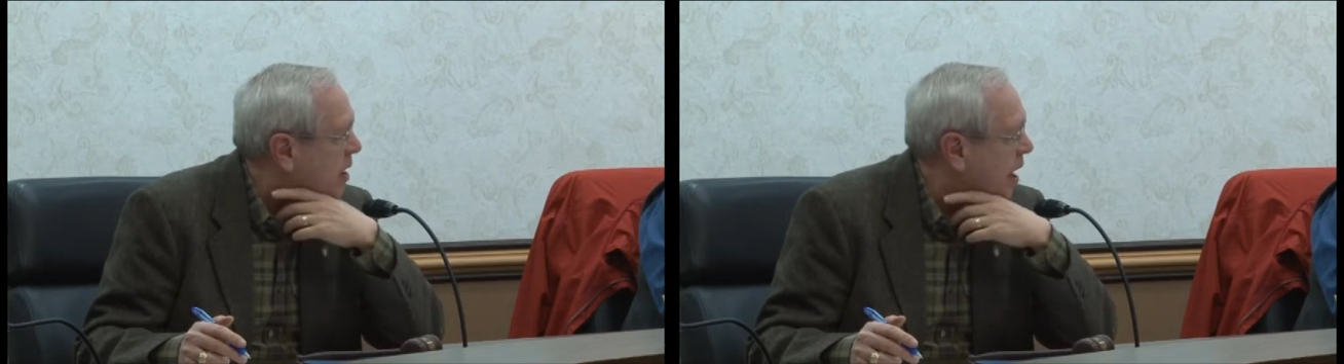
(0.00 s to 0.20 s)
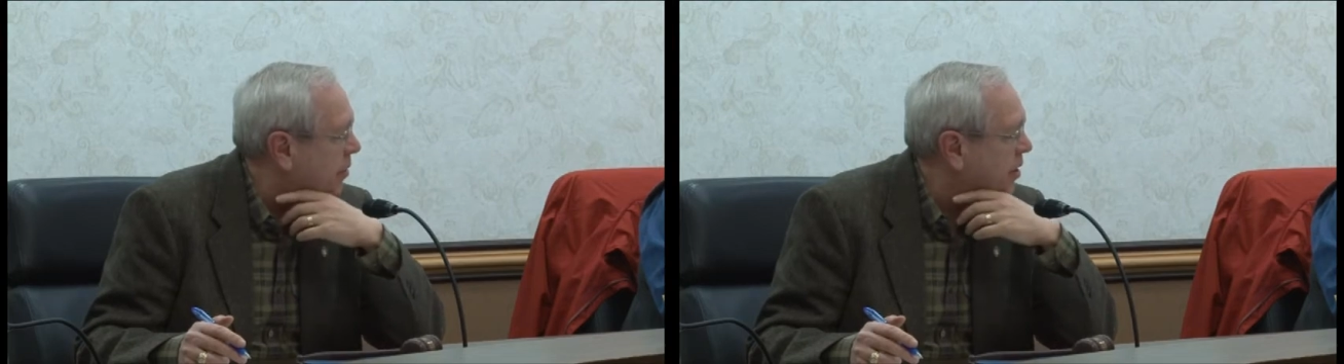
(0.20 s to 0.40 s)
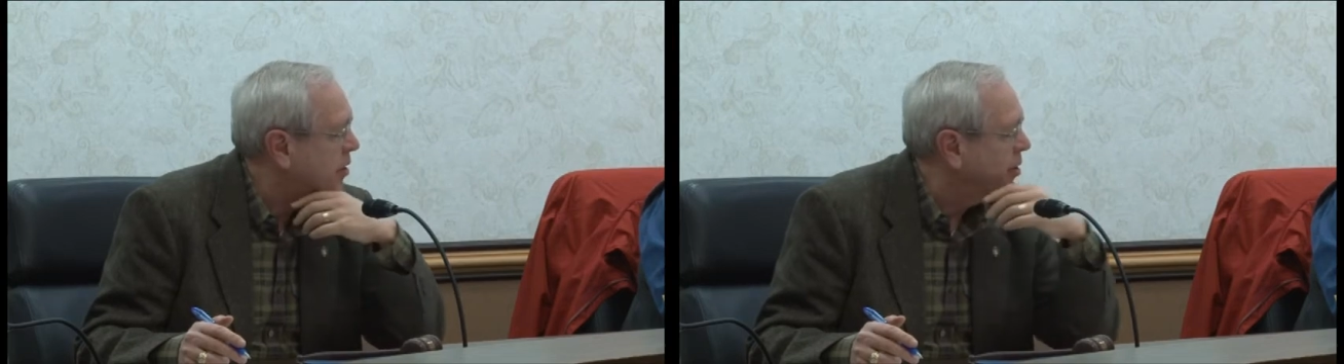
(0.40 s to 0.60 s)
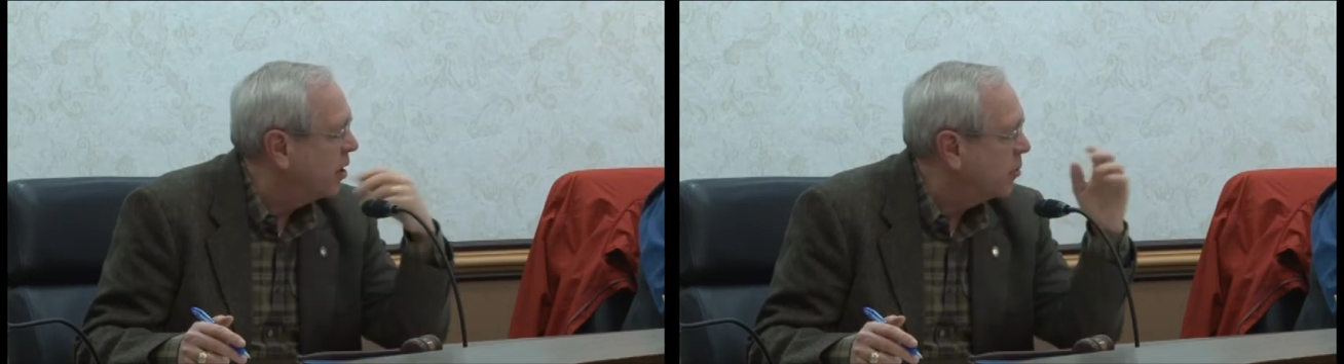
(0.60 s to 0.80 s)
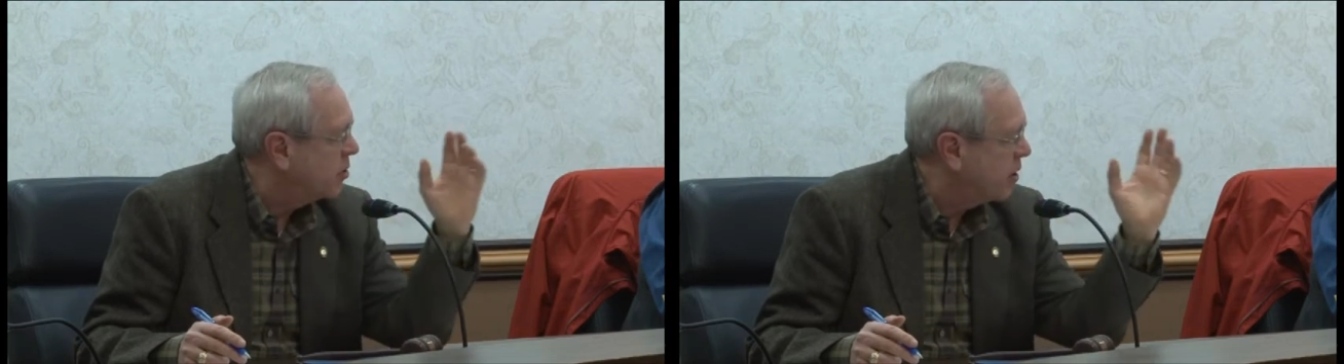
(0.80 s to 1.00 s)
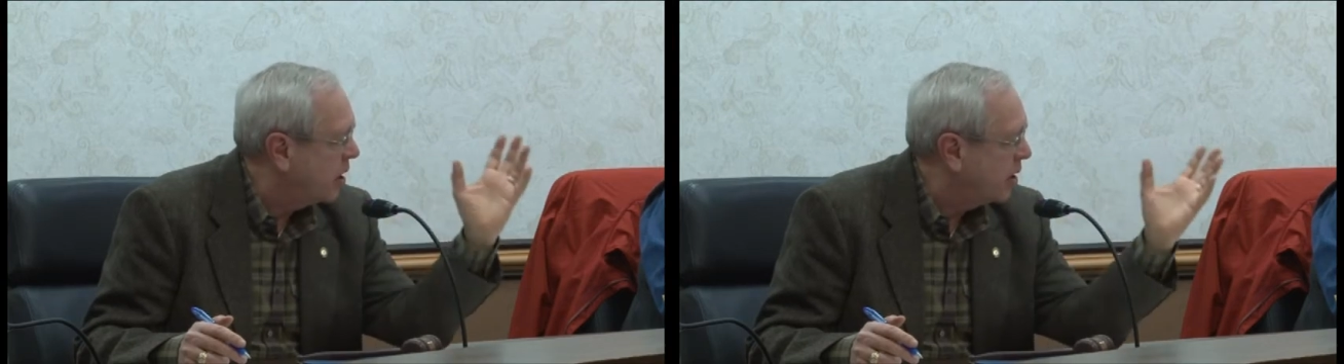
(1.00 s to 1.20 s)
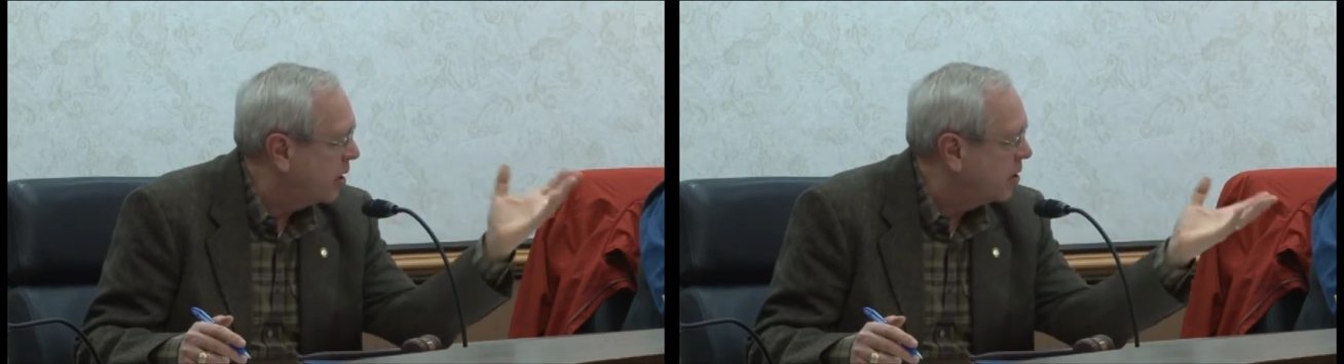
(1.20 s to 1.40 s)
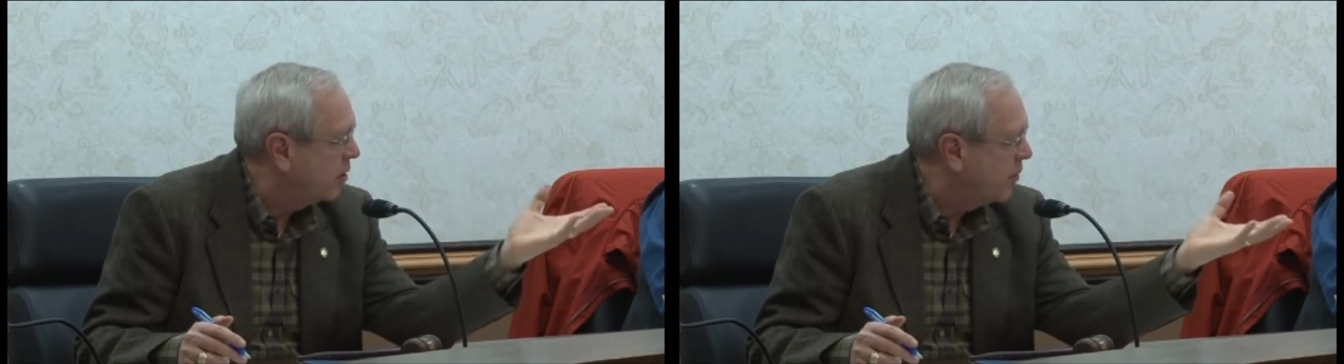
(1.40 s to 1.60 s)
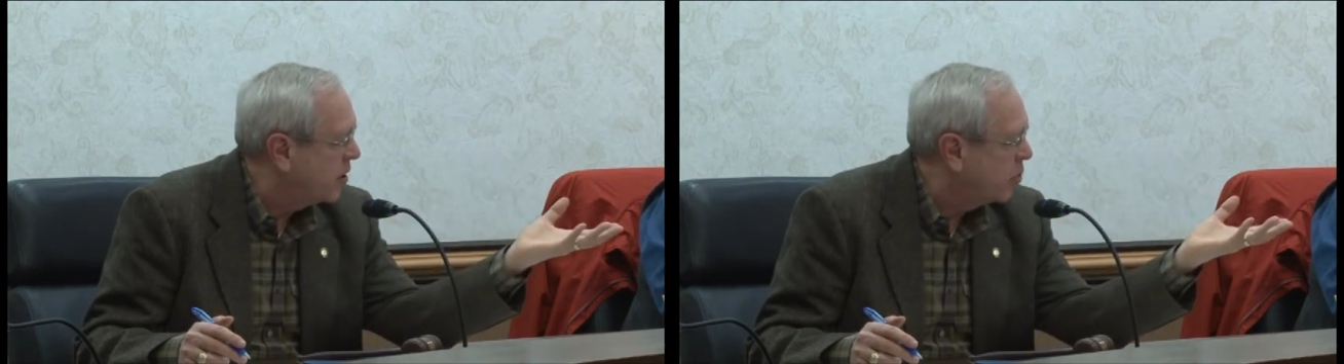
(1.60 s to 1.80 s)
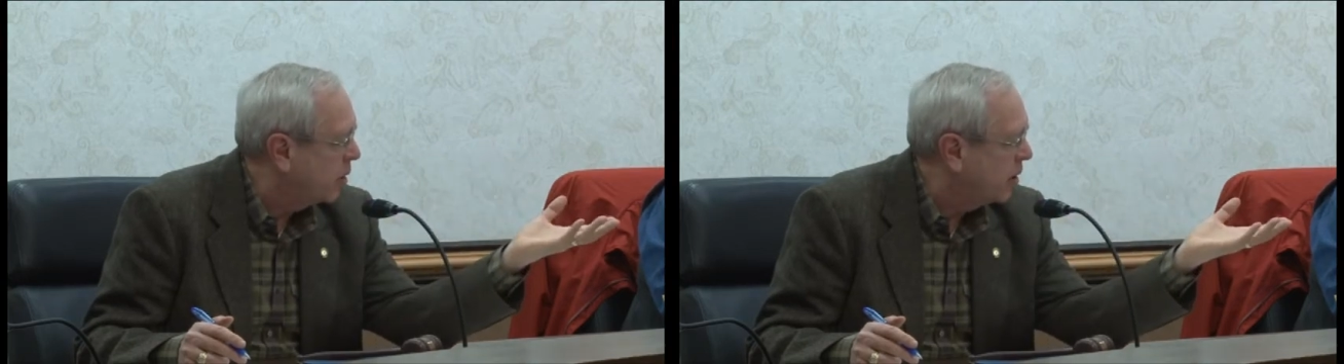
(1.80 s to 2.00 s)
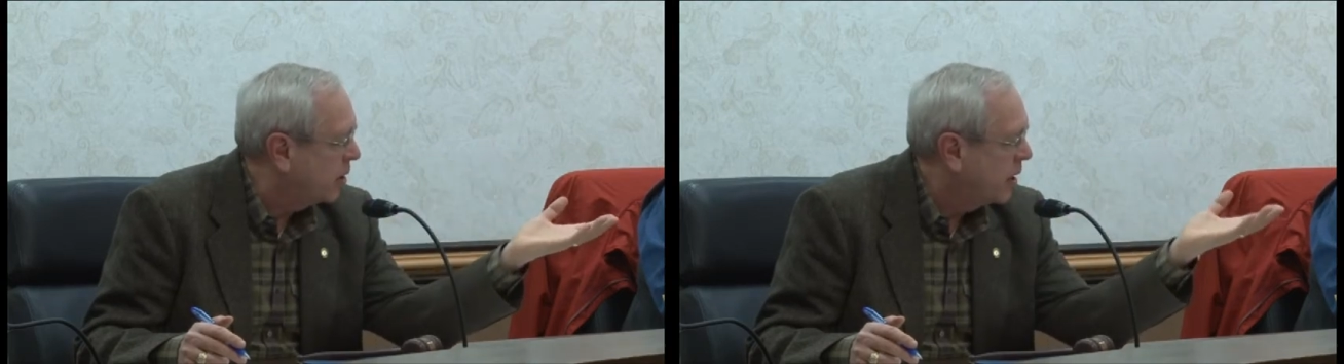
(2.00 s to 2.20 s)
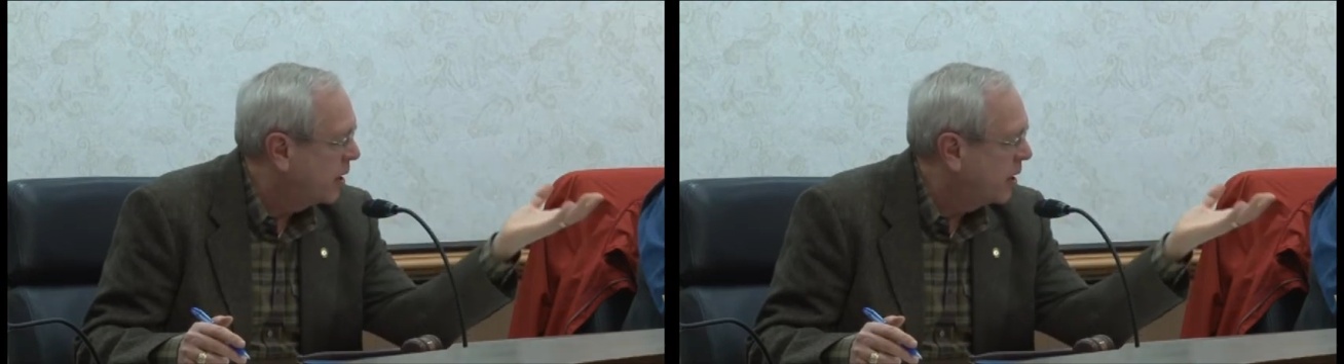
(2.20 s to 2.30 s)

I think that it was the individual.